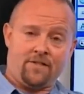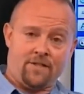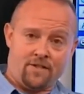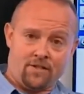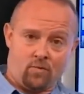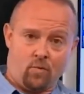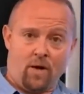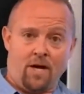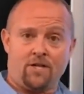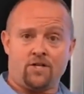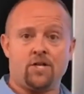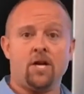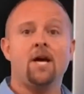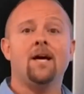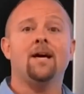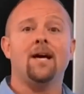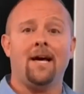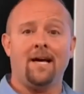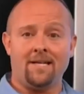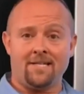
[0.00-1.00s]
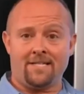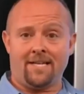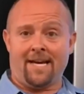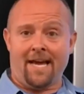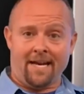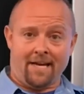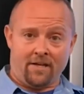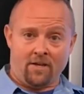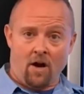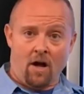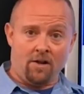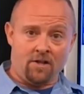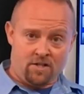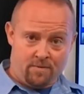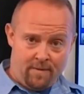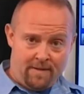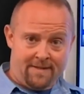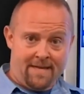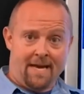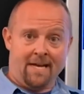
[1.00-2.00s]
itself to the switch and to get
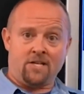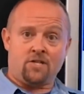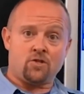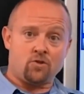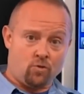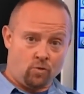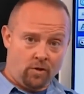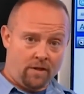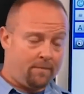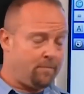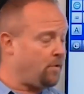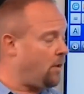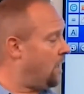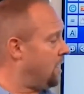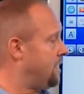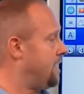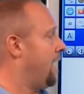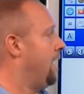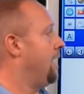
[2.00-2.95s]
acknowledgement that it's truly